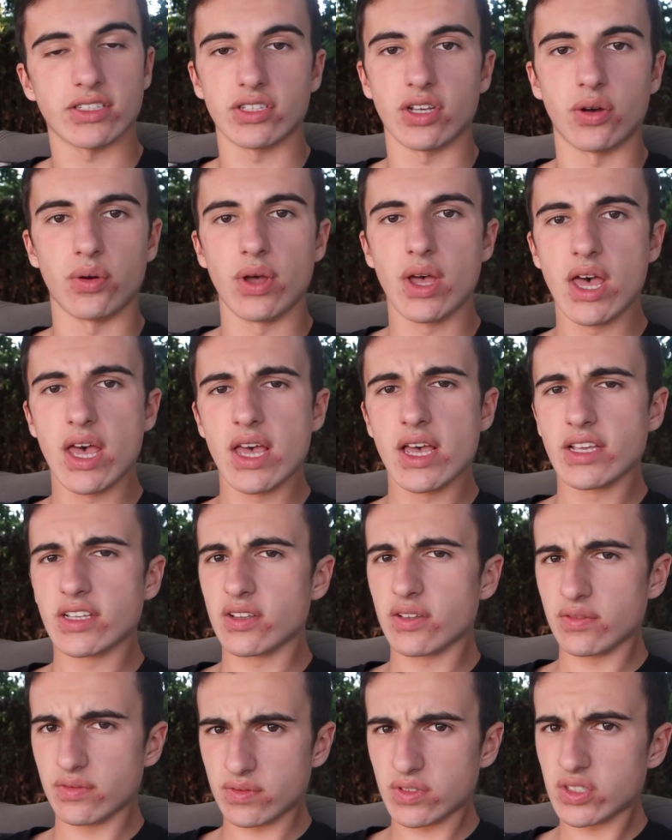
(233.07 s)
so
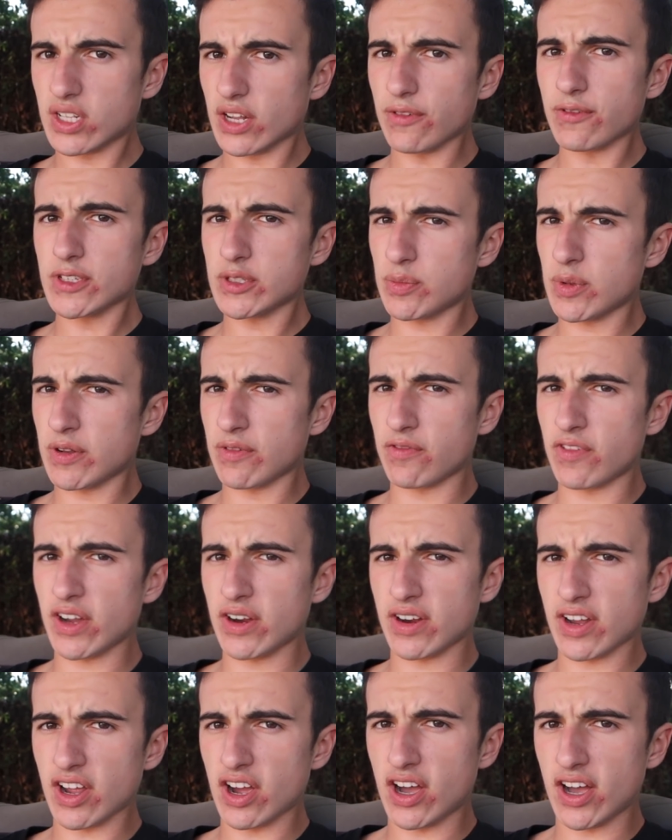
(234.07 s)
stuff has been
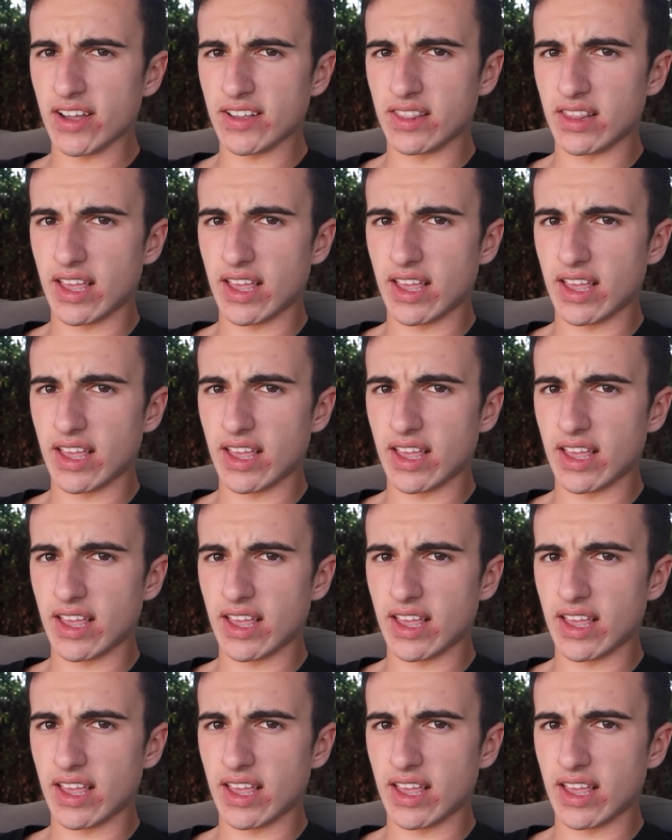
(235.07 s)
very odd